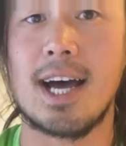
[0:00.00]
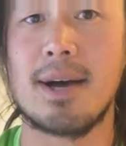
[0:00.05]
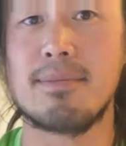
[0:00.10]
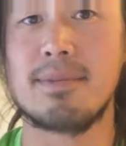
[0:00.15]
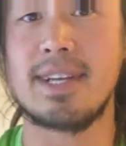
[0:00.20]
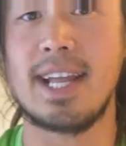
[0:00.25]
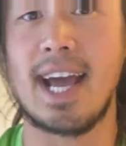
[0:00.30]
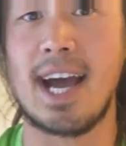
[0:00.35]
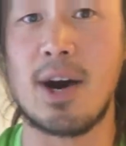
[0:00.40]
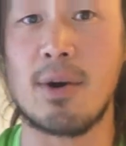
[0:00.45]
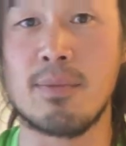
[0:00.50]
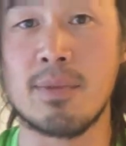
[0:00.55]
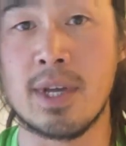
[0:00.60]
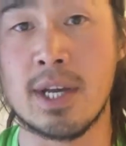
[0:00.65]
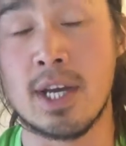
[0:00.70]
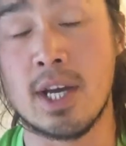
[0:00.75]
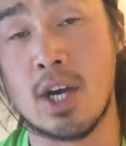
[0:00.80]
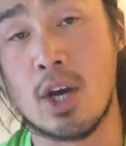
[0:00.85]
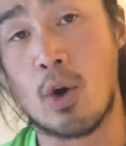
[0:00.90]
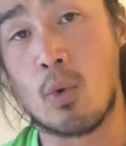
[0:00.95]
Now
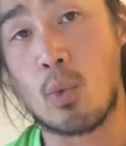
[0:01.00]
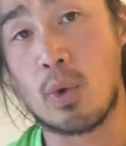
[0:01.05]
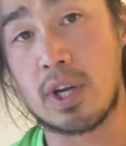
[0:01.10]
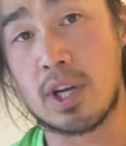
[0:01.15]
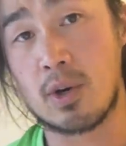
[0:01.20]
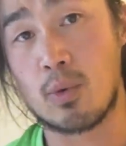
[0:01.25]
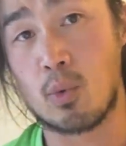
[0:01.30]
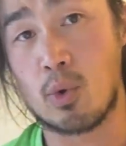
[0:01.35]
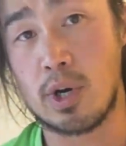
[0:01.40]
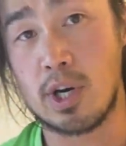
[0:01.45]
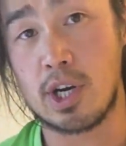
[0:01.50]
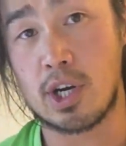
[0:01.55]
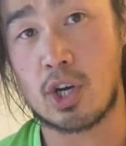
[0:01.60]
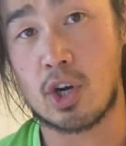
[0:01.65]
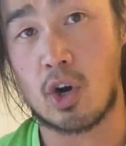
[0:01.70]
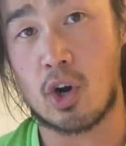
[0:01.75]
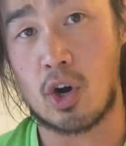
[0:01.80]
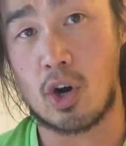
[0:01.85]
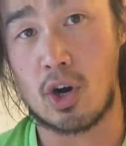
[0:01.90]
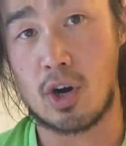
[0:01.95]
we're going to
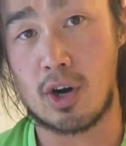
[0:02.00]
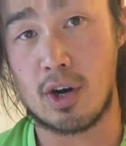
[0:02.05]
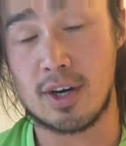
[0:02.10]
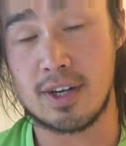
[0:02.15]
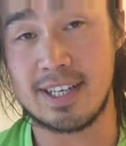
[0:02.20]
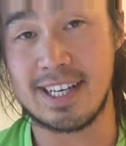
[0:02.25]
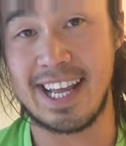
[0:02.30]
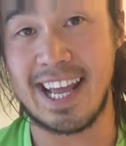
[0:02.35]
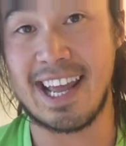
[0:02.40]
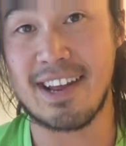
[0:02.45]
work on